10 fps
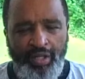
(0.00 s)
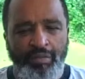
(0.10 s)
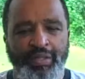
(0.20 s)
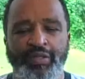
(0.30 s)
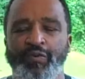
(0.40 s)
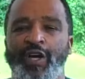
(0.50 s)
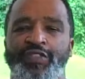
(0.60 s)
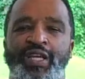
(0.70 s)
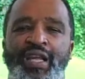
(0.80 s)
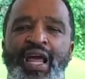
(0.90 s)
But the one
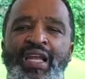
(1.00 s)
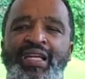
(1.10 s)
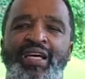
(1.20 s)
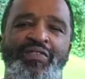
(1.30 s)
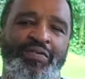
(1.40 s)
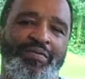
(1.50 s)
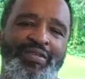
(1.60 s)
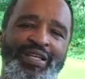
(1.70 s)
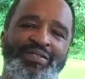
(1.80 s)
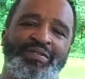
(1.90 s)
thing that I
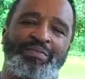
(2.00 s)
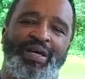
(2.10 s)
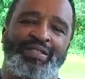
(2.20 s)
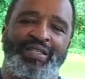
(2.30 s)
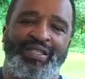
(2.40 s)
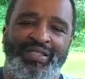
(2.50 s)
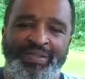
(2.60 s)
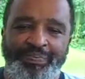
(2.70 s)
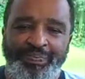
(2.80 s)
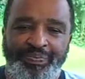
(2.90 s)
loved about
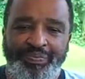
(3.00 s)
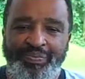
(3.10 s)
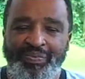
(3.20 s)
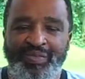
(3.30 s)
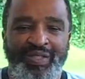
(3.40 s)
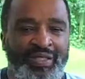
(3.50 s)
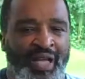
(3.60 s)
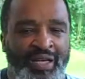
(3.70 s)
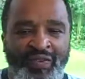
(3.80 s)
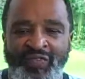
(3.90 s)
this,
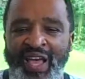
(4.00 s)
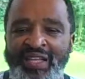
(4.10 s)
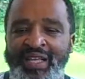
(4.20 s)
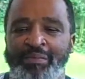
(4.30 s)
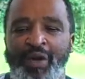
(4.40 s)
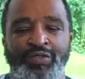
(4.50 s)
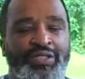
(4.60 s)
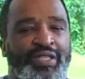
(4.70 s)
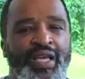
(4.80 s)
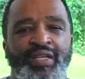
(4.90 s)
not the fact that
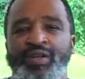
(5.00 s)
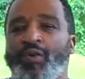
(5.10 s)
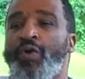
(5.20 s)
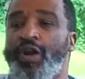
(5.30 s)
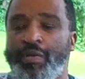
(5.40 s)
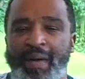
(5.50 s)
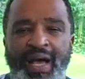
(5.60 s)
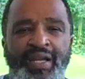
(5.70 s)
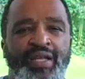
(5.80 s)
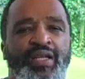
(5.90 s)
Moses said, don't worry
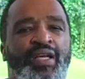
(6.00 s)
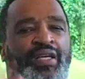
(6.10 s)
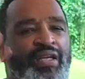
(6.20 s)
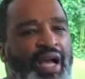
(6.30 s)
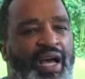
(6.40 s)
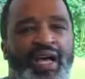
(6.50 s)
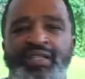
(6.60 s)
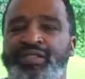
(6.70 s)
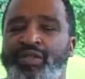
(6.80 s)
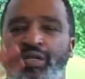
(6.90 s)
about it.
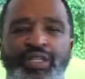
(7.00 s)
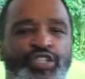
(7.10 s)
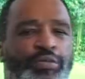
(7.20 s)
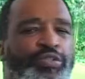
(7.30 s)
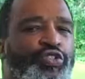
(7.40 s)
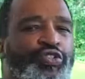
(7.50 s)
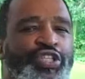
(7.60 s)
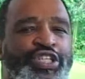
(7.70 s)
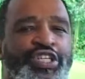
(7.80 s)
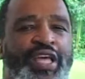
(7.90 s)
God, you know, the Egyptians you
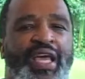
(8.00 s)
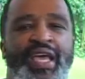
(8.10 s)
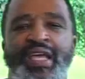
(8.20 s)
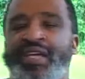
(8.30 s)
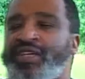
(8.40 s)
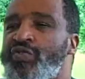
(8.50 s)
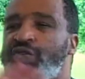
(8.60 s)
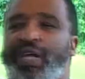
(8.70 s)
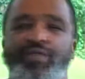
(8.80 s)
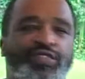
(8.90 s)
see today, you
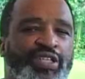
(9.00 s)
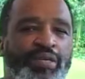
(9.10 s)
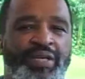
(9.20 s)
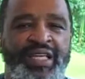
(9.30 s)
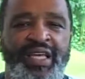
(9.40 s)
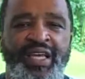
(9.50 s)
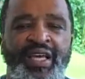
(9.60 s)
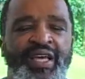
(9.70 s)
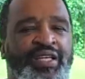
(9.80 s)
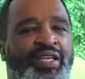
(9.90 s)
will never see them
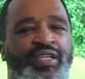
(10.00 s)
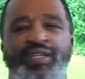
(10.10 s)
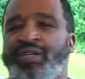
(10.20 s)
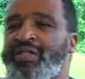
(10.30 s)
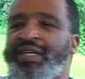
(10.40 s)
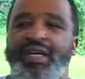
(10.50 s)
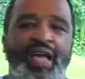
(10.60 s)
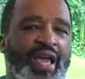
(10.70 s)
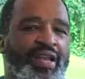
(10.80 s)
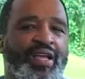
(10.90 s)
again. You know, none of
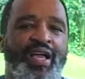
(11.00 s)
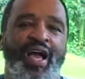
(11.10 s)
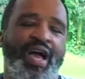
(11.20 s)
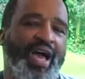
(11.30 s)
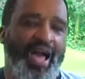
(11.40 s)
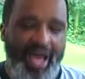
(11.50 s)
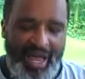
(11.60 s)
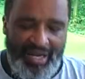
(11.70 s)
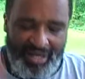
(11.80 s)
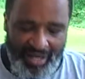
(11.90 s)
that.
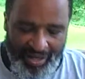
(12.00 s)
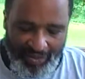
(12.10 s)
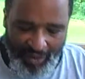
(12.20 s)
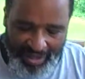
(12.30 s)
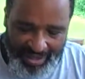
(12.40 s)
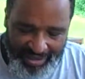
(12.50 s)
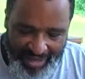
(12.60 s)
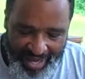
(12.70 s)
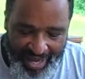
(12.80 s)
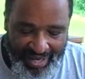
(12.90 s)
I loved what he
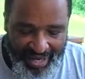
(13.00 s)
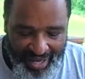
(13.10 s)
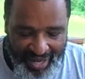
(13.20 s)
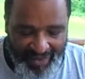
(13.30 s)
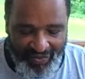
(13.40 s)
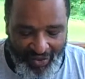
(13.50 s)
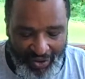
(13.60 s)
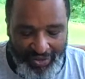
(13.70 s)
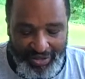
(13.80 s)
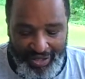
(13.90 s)
said in
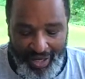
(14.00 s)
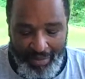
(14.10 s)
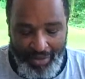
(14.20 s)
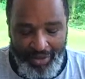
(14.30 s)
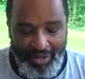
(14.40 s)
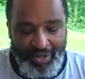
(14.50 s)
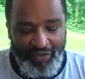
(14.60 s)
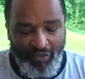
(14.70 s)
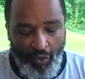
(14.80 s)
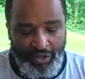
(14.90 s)
verse number
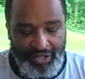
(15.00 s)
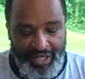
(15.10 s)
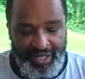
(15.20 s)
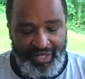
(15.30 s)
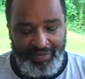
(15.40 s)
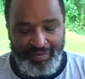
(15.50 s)
14.